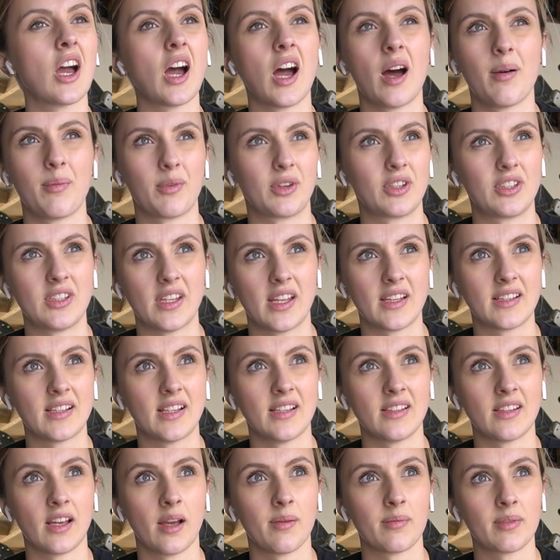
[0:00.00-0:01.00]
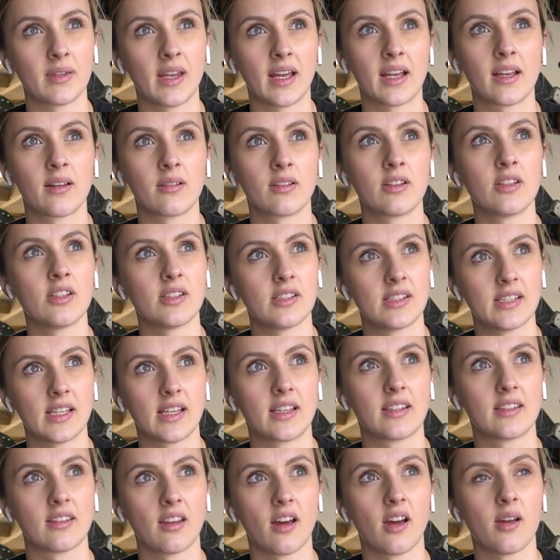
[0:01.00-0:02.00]
Oh, I'm gonna do that 10 times and I can do it
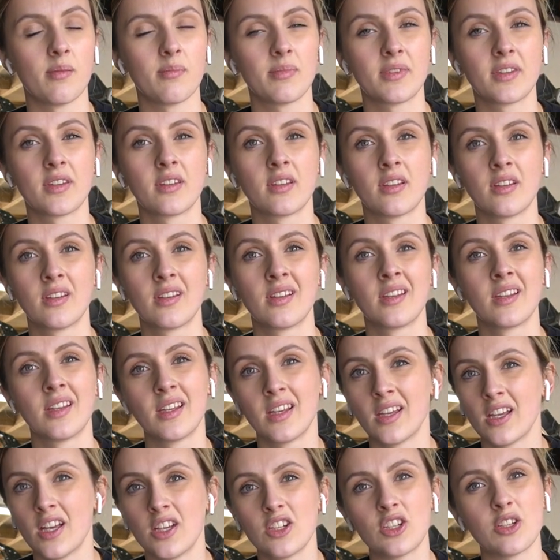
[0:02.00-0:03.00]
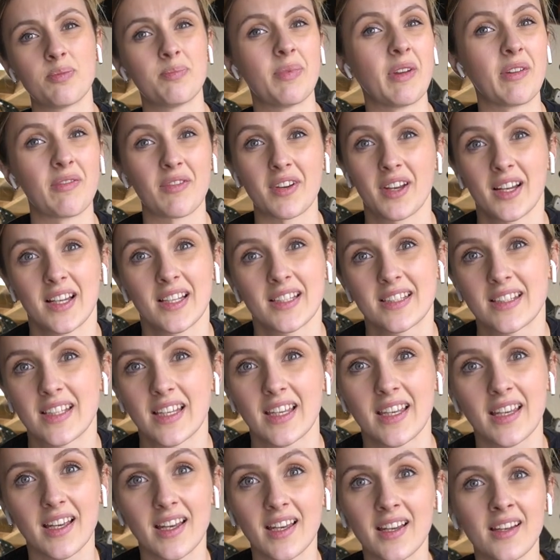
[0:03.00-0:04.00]
6 times. Just being
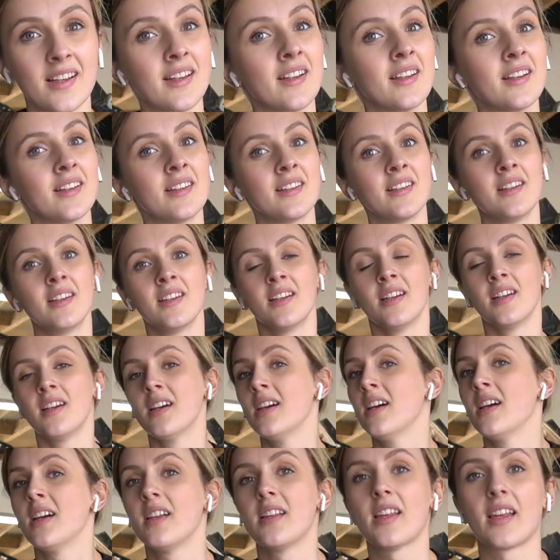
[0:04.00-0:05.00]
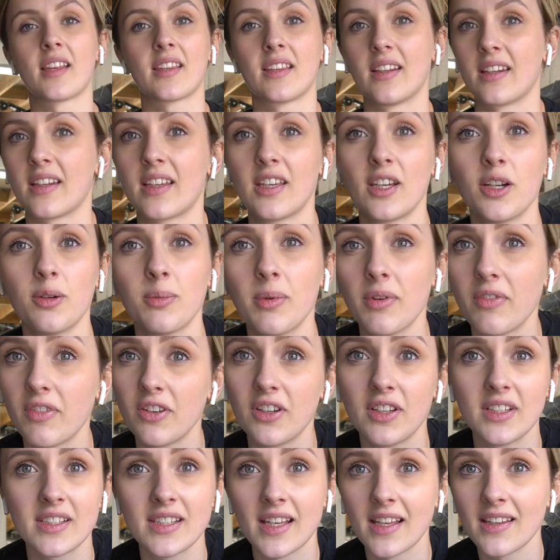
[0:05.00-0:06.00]
realistic here. That's gonna kill me if I
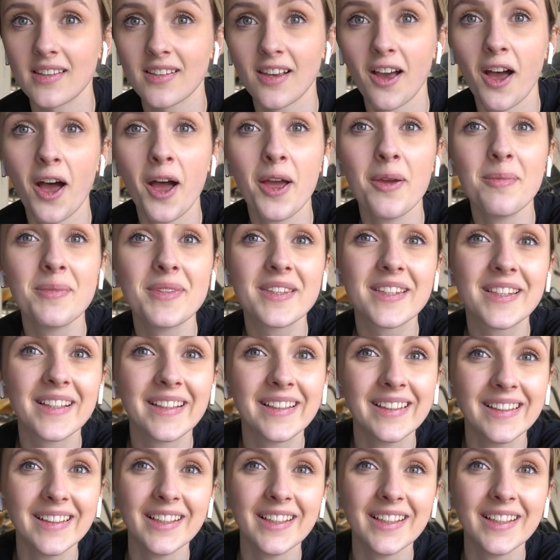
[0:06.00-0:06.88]
do it 10 times.